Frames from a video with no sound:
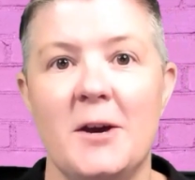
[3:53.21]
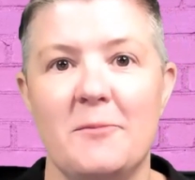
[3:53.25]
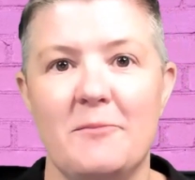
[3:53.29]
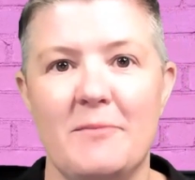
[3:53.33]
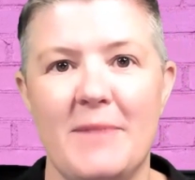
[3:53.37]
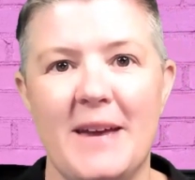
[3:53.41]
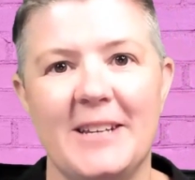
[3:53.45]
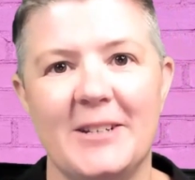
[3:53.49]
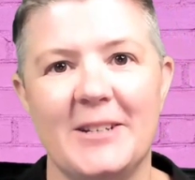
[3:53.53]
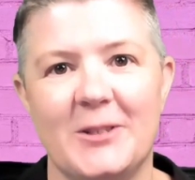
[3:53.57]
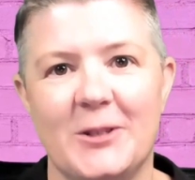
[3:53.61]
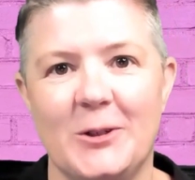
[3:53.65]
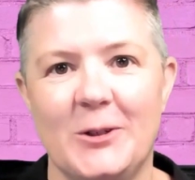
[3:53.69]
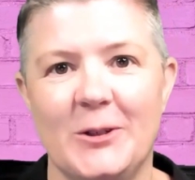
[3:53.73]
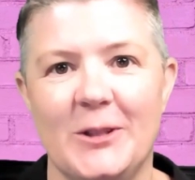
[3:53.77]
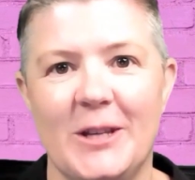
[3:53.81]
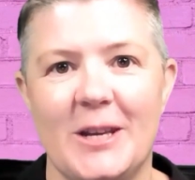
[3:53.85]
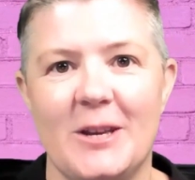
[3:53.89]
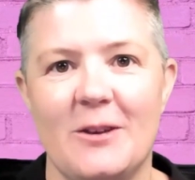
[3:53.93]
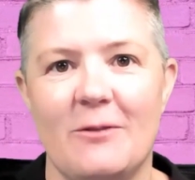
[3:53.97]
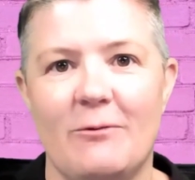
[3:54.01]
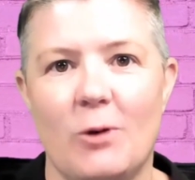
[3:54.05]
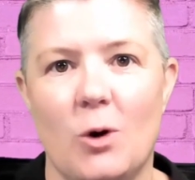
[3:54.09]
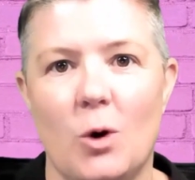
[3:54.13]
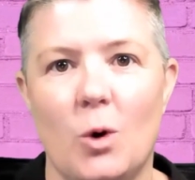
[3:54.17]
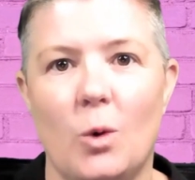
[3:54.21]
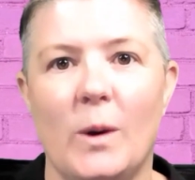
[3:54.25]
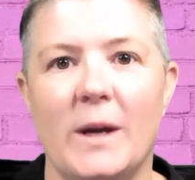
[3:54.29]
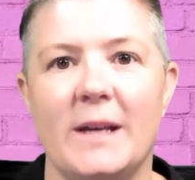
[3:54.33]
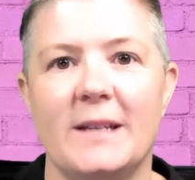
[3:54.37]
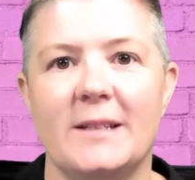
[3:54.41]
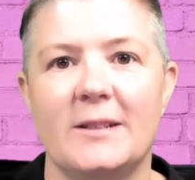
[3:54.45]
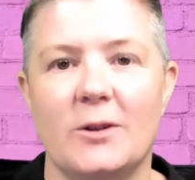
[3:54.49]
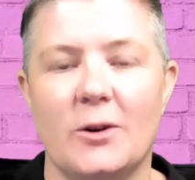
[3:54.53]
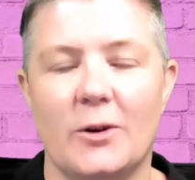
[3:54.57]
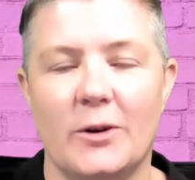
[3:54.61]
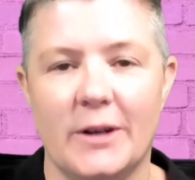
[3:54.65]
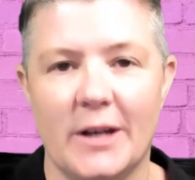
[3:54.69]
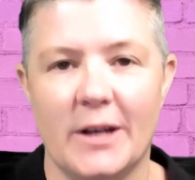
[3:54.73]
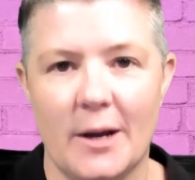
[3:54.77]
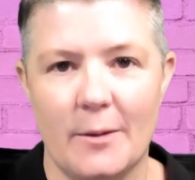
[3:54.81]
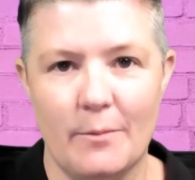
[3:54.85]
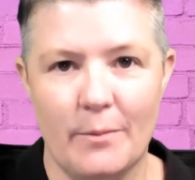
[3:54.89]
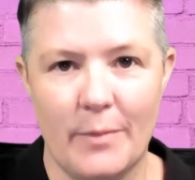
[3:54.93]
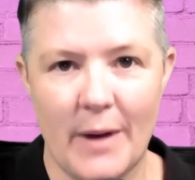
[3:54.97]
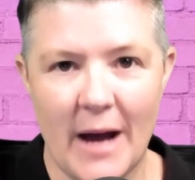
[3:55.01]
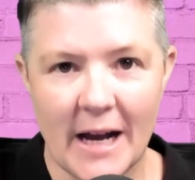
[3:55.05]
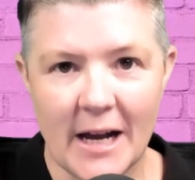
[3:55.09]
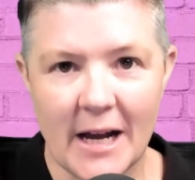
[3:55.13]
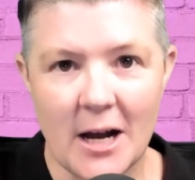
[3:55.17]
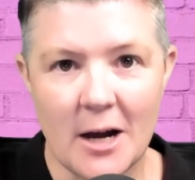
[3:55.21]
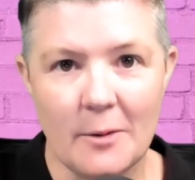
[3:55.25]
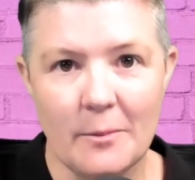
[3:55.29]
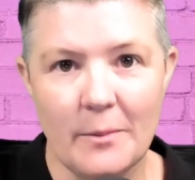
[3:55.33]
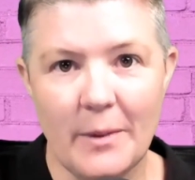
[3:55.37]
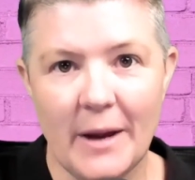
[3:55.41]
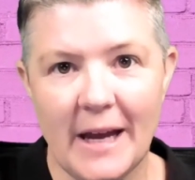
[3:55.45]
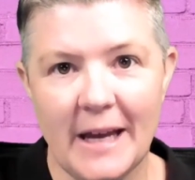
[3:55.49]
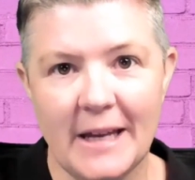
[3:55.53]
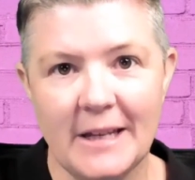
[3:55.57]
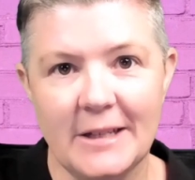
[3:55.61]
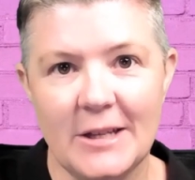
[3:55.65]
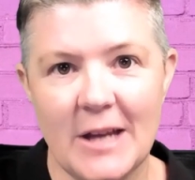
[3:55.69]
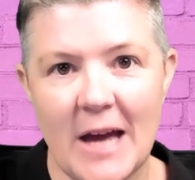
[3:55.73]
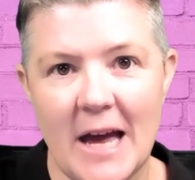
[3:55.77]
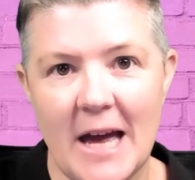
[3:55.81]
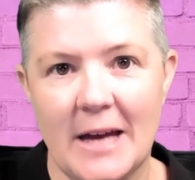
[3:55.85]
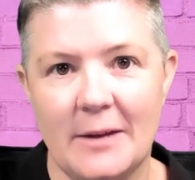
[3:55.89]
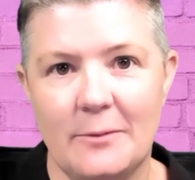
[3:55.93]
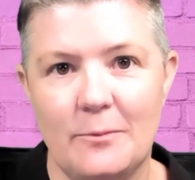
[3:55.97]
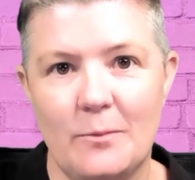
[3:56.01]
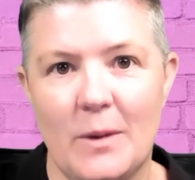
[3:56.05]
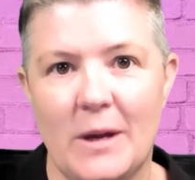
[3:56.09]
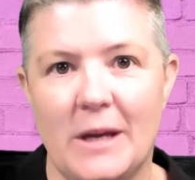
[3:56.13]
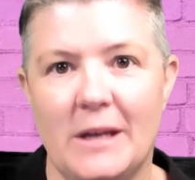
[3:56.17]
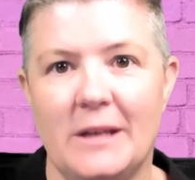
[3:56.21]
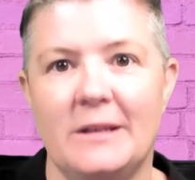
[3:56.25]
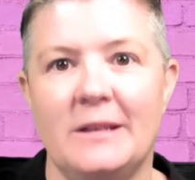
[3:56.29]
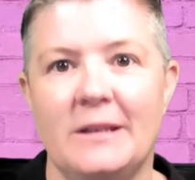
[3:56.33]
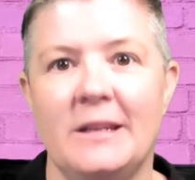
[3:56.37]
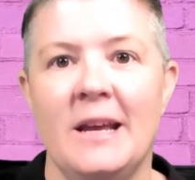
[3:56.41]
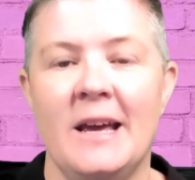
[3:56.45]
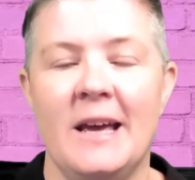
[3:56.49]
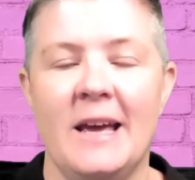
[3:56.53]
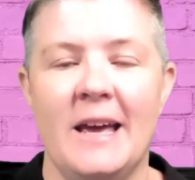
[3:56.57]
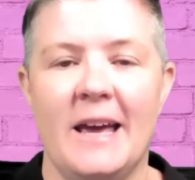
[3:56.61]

Make sure that you've always got a backup page admin.